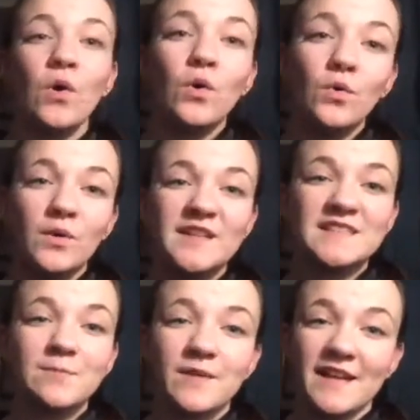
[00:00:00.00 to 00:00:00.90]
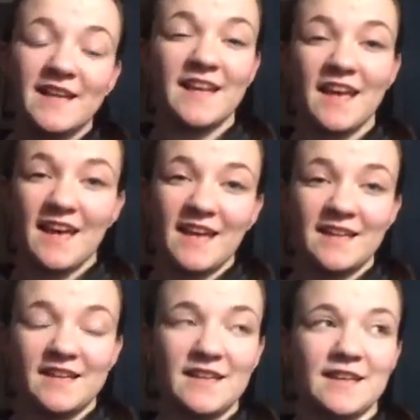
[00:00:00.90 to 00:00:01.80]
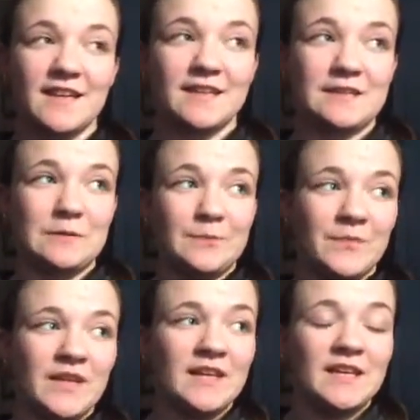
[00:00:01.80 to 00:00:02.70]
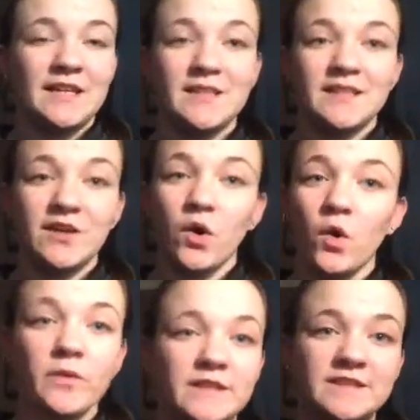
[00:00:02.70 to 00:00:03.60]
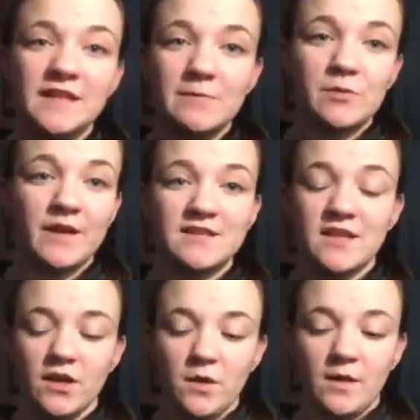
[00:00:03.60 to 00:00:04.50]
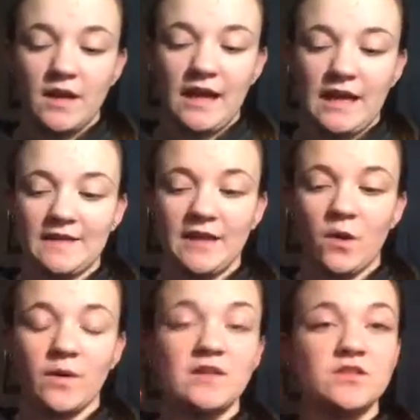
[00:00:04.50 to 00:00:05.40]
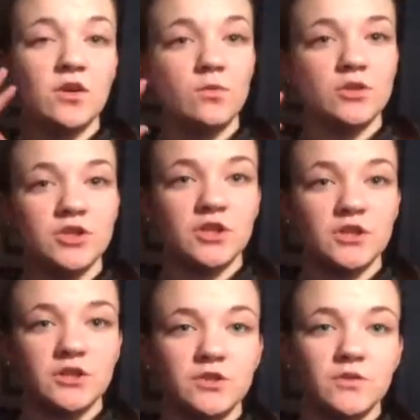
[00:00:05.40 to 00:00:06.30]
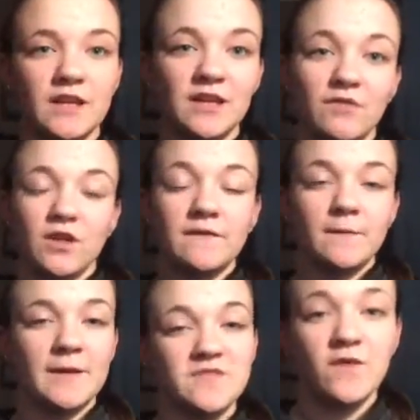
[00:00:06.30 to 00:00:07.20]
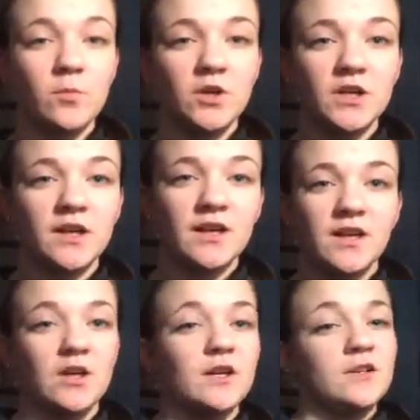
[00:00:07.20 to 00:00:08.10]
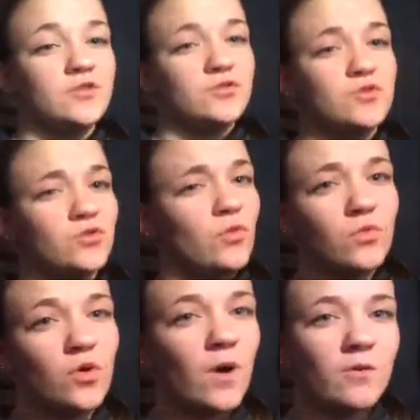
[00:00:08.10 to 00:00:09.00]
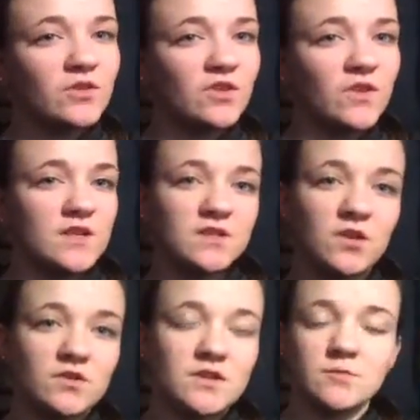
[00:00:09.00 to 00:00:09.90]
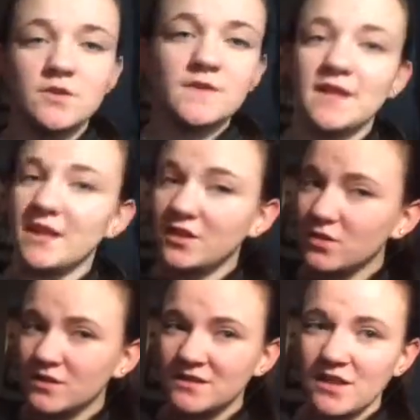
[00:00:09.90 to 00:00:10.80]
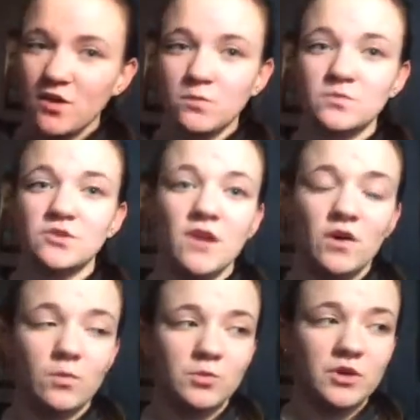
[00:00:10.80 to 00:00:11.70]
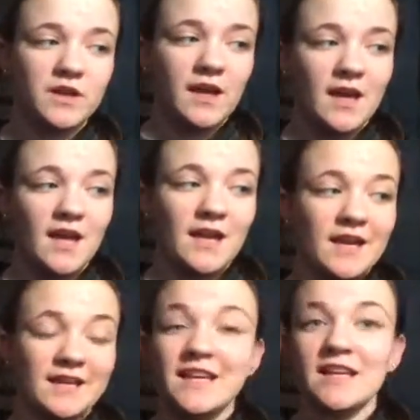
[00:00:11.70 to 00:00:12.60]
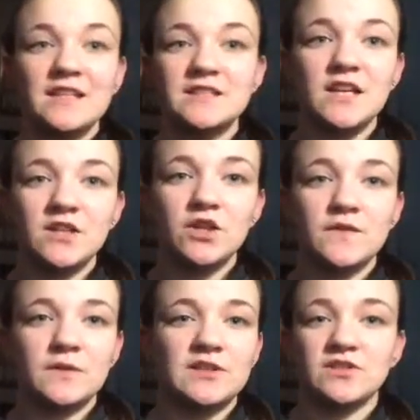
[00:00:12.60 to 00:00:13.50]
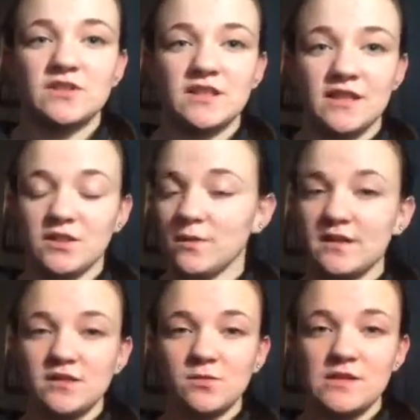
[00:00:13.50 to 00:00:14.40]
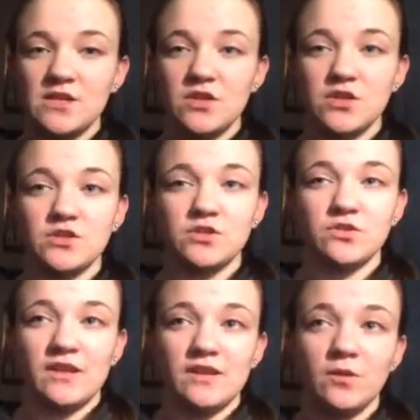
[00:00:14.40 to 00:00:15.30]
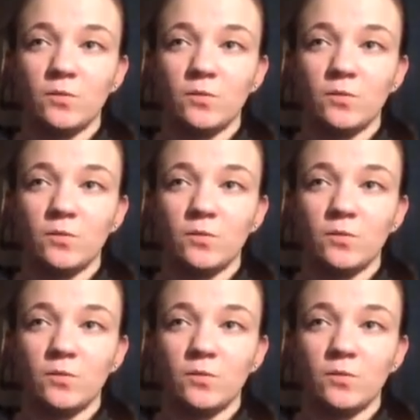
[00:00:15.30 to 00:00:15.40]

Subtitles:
Always plan ahead. Like, always keep your mindset going, and, like, always know what you're going to do. Like, if you have a bunch of homework, don't go out with your friends and go see a movie. Like, stay home, do that homework, get it done and over with, so then, like, the rest of the week you can do, like,